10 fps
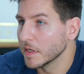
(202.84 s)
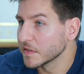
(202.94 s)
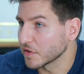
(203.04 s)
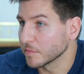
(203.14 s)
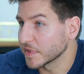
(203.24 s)

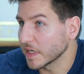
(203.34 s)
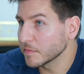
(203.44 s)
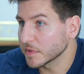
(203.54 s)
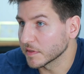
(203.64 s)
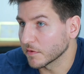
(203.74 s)

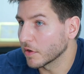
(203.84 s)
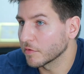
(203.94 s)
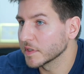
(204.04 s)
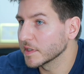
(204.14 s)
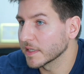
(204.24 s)
Sometimes it
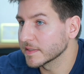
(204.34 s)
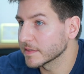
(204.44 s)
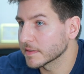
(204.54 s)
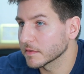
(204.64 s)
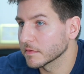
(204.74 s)
already
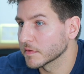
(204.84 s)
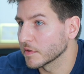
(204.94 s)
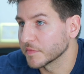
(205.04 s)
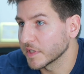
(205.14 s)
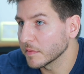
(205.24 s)
exists.
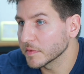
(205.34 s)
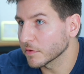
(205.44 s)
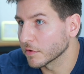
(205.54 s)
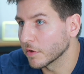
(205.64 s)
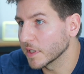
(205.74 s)
Sometimes
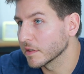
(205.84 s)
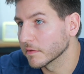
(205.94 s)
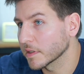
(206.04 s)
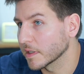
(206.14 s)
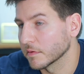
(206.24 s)
a
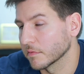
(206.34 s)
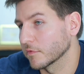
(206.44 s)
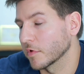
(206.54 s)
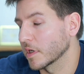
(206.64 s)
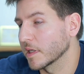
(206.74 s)
colleague can
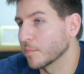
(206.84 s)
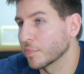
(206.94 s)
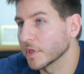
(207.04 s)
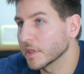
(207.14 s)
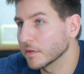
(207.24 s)
quickly
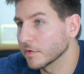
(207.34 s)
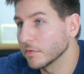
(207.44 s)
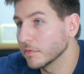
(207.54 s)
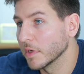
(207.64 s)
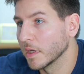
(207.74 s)
bring
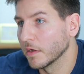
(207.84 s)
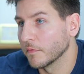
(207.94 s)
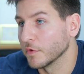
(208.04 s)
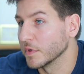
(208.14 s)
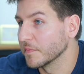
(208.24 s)
you
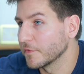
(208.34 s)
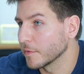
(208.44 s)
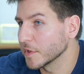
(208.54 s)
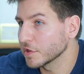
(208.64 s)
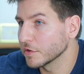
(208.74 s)
the
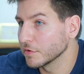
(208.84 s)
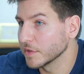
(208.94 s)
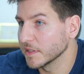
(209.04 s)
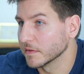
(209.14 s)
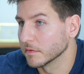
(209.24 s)
information you
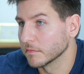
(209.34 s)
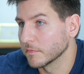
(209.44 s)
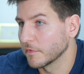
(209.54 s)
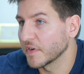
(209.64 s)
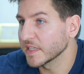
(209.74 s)
need.
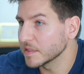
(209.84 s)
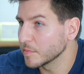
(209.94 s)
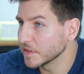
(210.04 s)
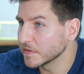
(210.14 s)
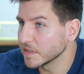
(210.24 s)

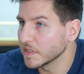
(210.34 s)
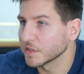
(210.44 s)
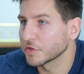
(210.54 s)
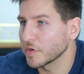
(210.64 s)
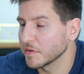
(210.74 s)
Flexibility
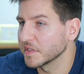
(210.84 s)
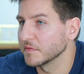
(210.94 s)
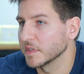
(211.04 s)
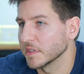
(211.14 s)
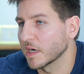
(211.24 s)
and
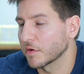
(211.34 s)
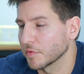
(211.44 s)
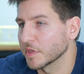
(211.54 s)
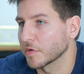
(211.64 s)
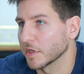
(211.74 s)
creativity are
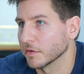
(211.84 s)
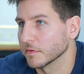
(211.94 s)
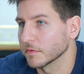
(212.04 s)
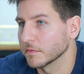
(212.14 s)
required.